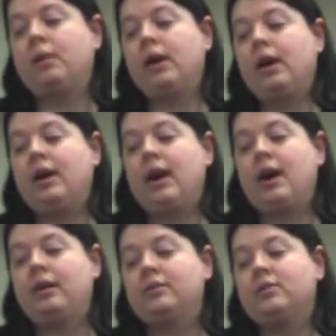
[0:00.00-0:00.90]
Play
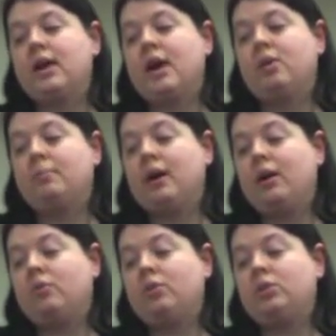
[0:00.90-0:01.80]
Congas Now
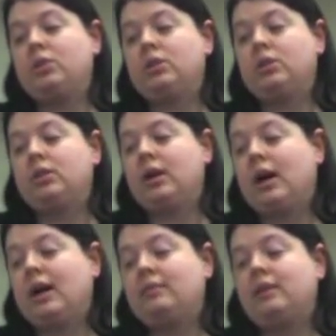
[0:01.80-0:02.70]
by Richie
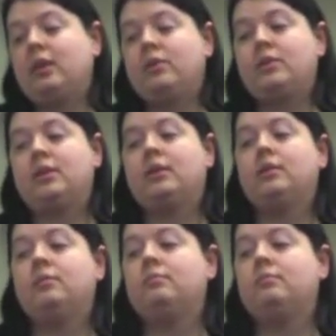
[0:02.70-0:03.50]
Gahate Garcia.